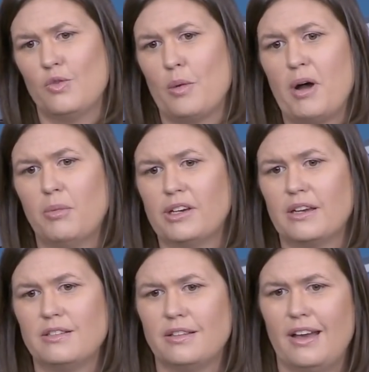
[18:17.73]

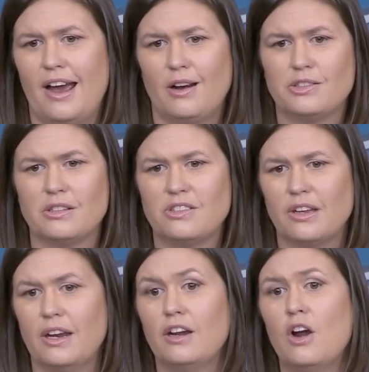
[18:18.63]
Republicans in the House and
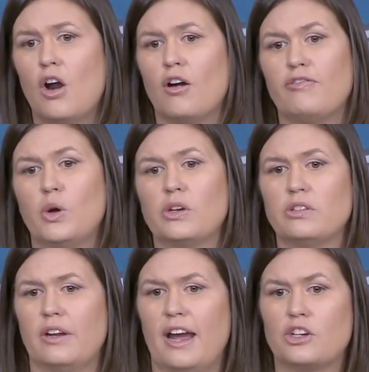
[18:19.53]
Senate are
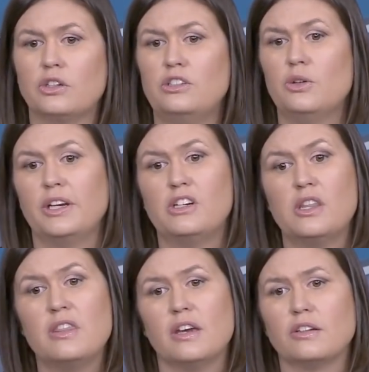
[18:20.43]
focused on actually doing
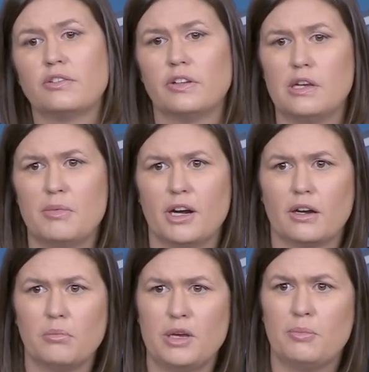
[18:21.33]
good things for the
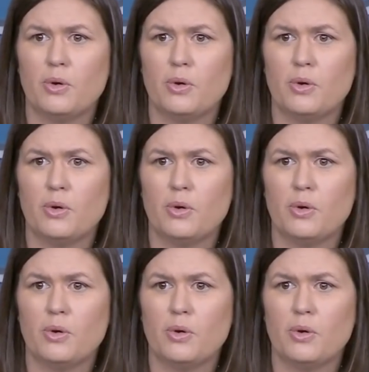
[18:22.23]
American people.